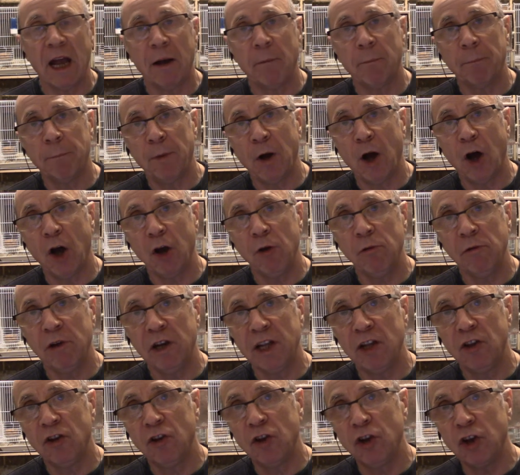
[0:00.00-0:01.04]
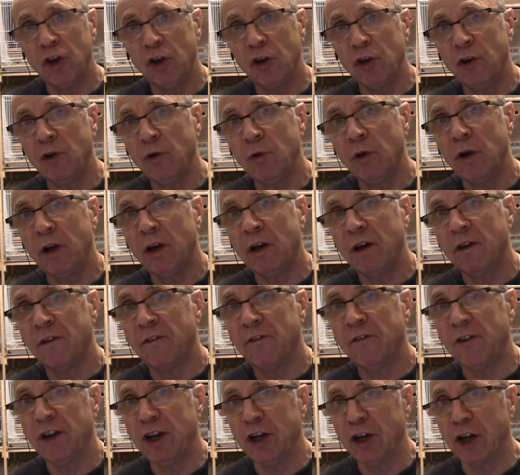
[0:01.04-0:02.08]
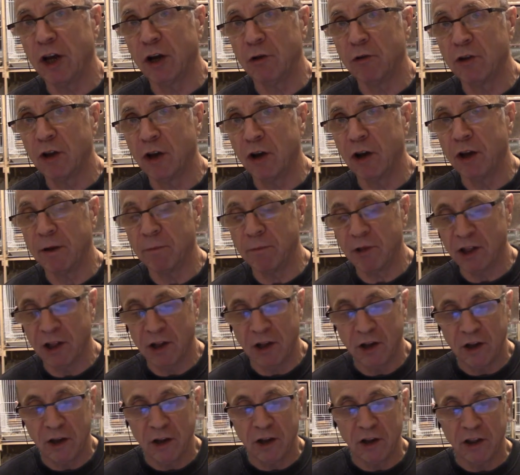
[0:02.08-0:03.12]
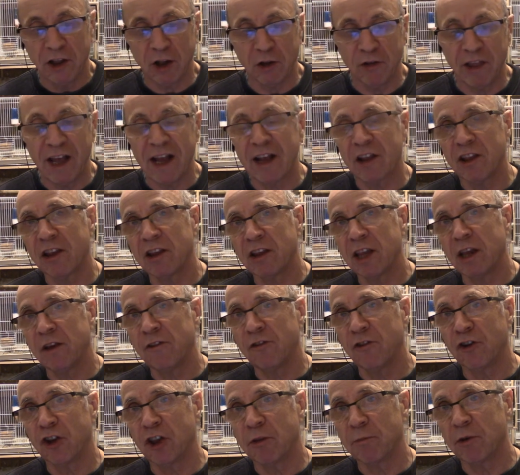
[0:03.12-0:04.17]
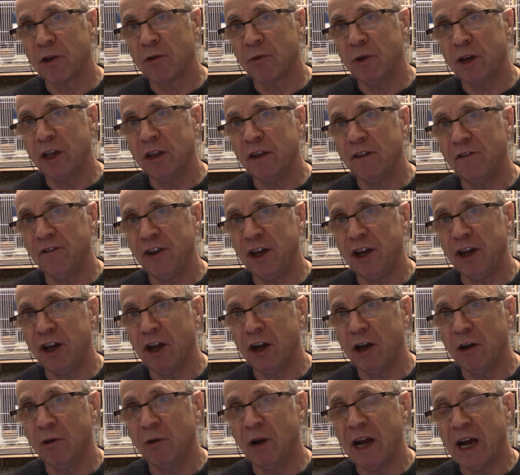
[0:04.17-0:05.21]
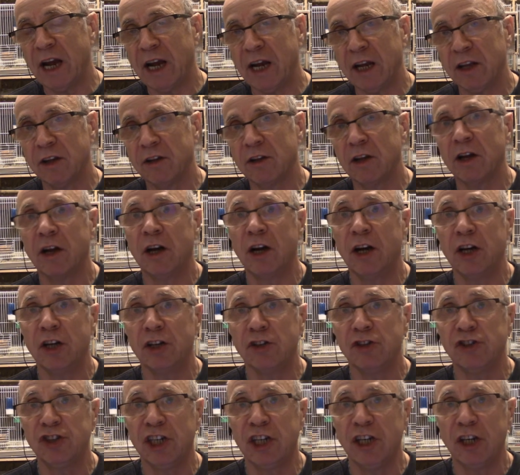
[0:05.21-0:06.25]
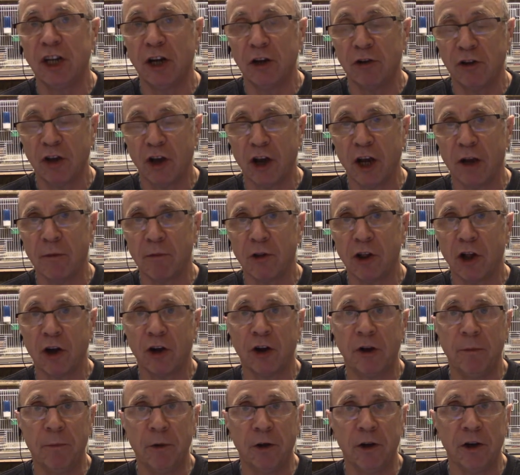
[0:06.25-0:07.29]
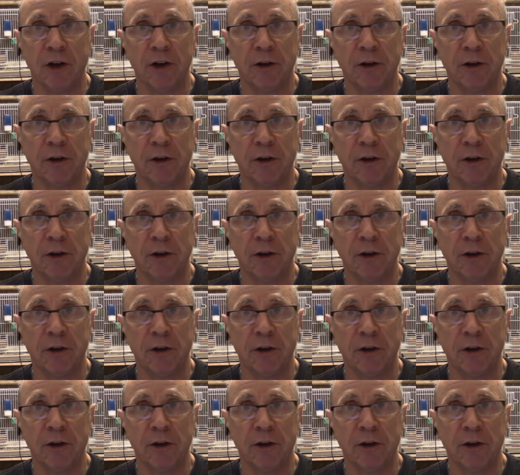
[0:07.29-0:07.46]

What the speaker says: but only 2 phenotypes. So that's the difference between the pheno and genotypes on a bird.